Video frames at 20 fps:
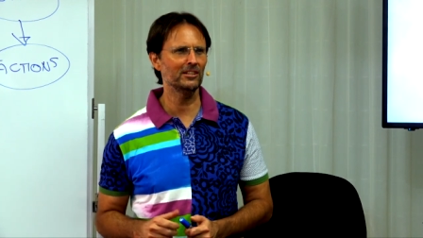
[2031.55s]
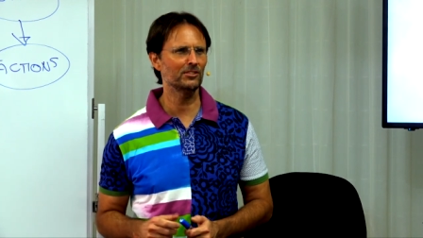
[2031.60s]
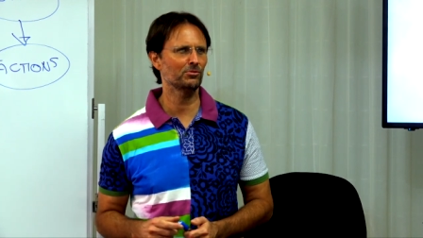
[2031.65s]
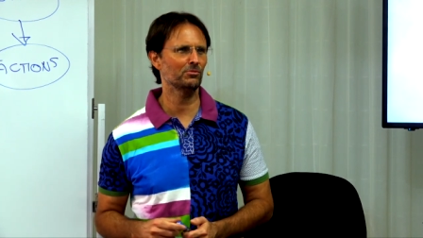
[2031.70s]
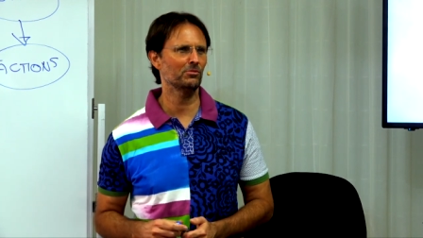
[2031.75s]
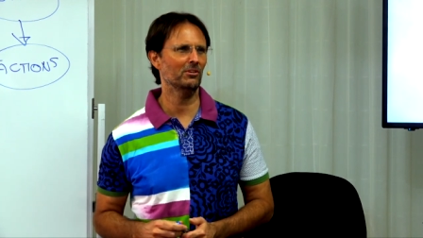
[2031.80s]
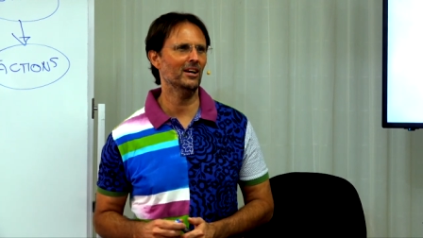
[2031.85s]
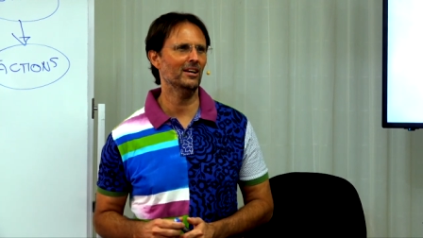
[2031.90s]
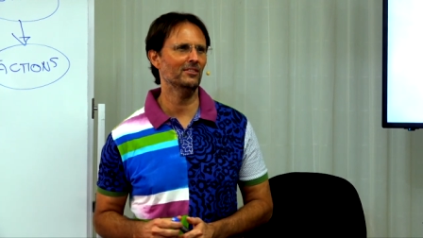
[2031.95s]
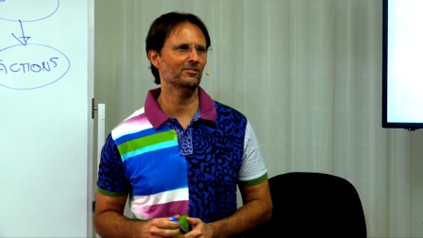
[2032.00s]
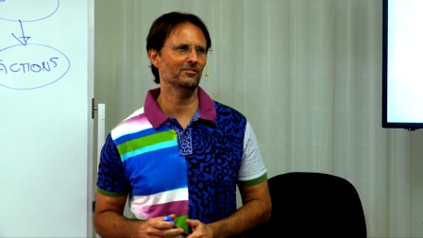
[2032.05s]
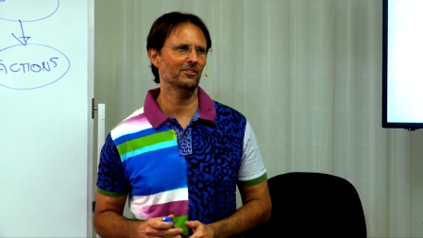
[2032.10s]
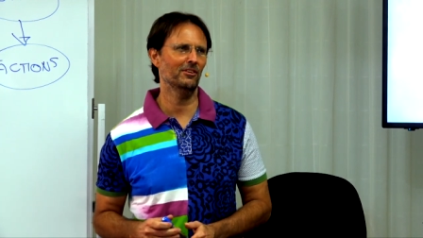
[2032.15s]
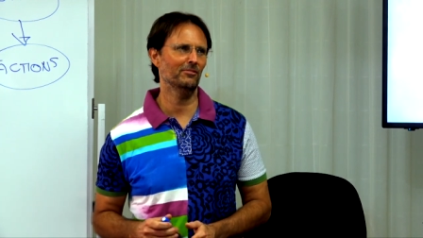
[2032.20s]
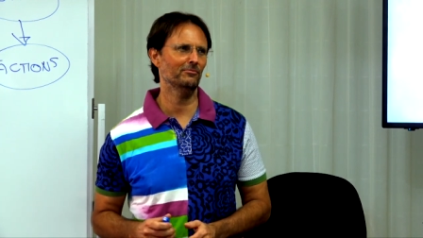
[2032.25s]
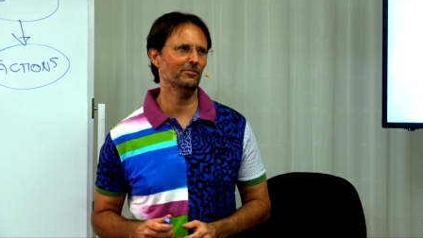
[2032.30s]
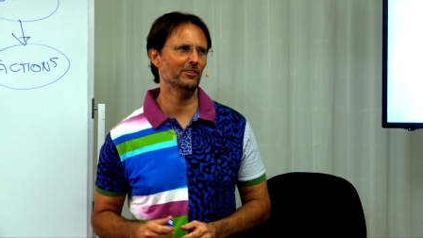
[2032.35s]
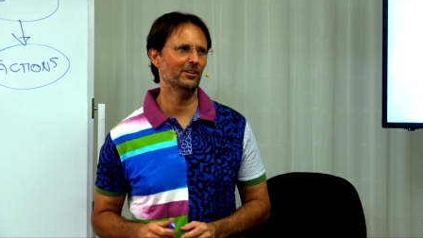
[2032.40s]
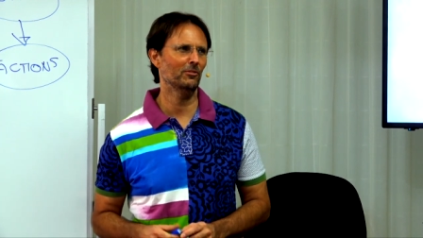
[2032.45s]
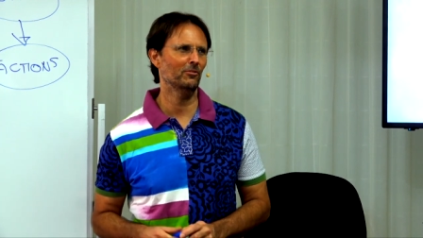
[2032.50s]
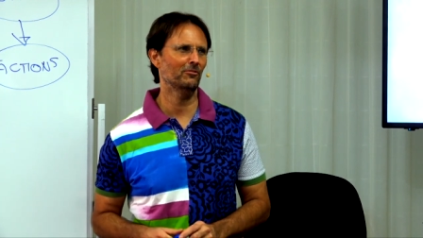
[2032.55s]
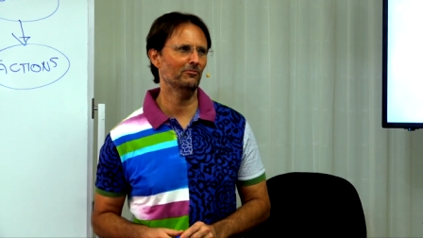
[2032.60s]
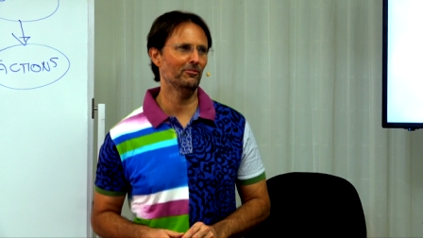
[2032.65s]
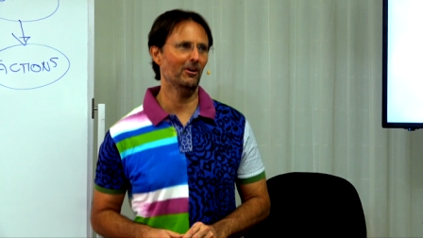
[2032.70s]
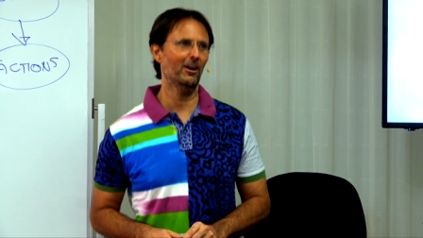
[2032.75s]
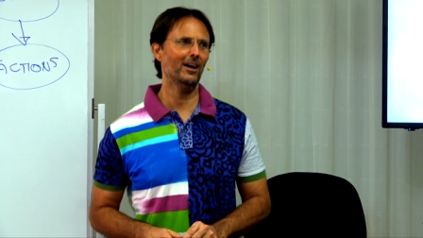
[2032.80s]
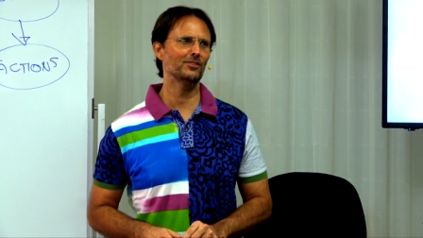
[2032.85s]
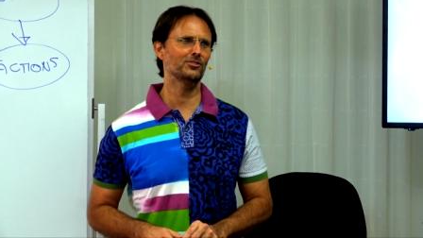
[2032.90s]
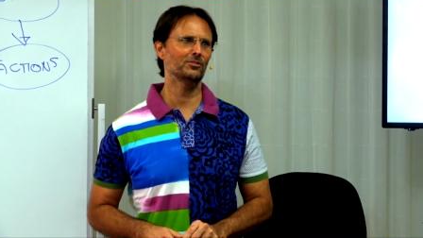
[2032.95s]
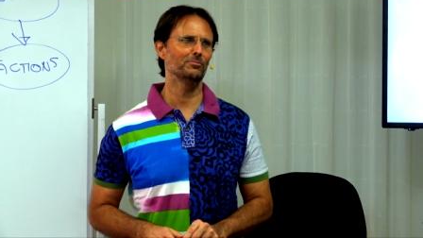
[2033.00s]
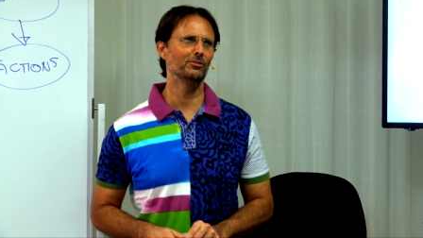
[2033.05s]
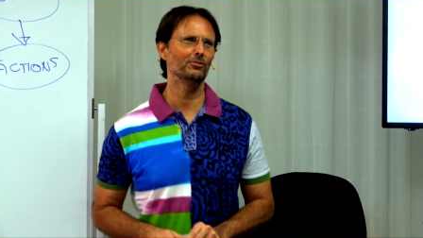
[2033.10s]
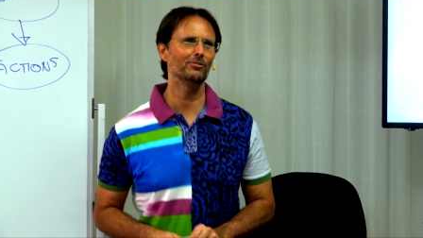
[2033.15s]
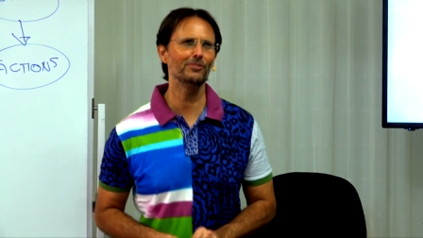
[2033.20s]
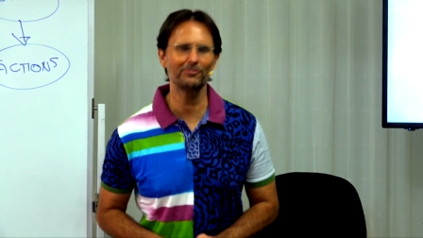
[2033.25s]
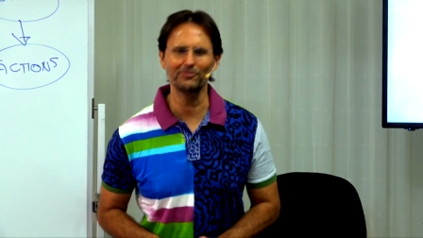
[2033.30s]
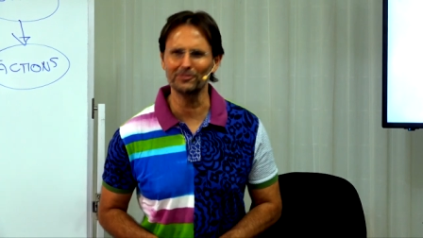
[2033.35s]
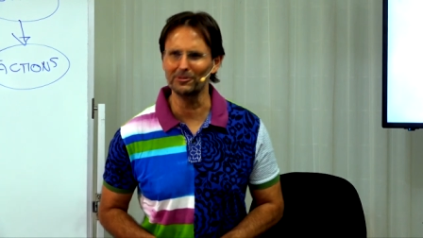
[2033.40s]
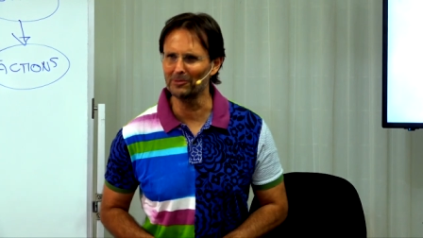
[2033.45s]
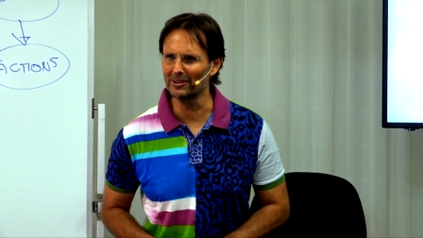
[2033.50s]
is right is not very advisable
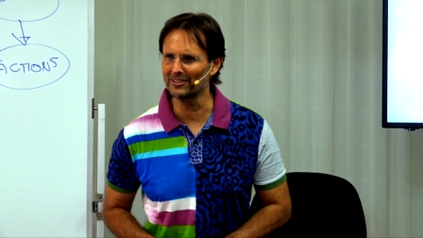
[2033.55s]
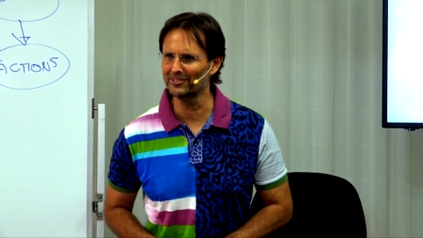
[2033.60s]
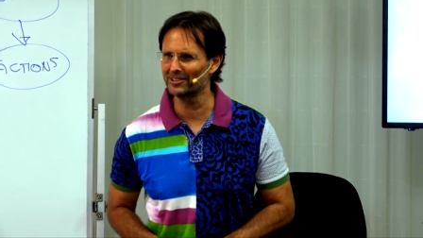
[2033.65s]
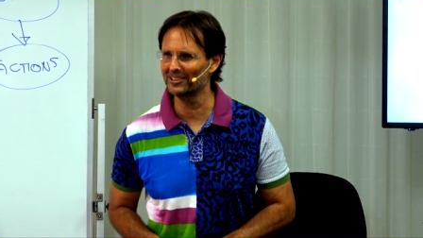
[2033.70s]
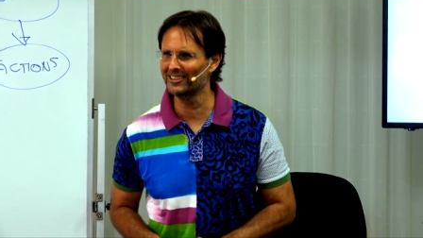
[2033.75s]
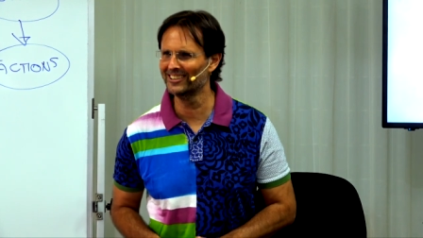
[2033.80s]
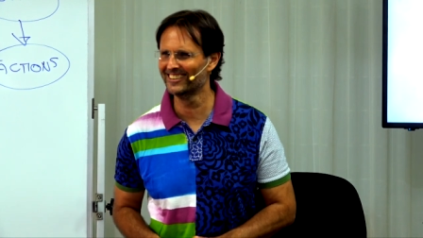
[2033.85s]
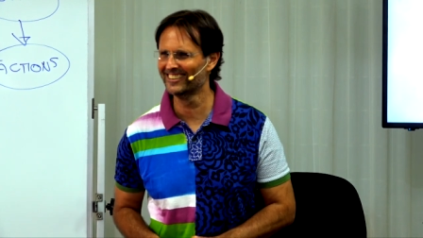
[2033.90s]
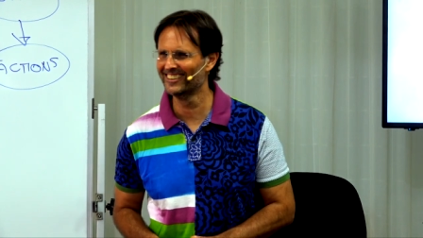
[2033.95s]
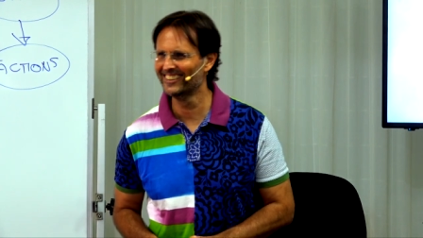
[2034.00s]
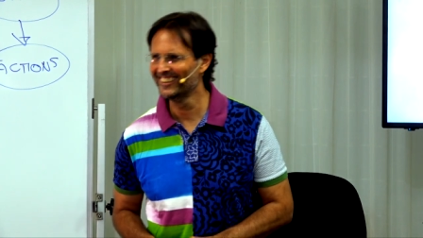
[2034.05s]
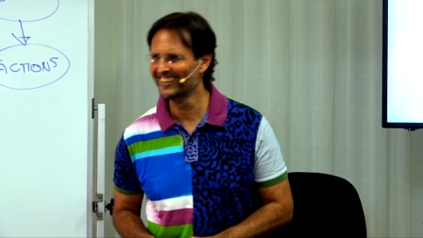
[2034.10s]
if you want to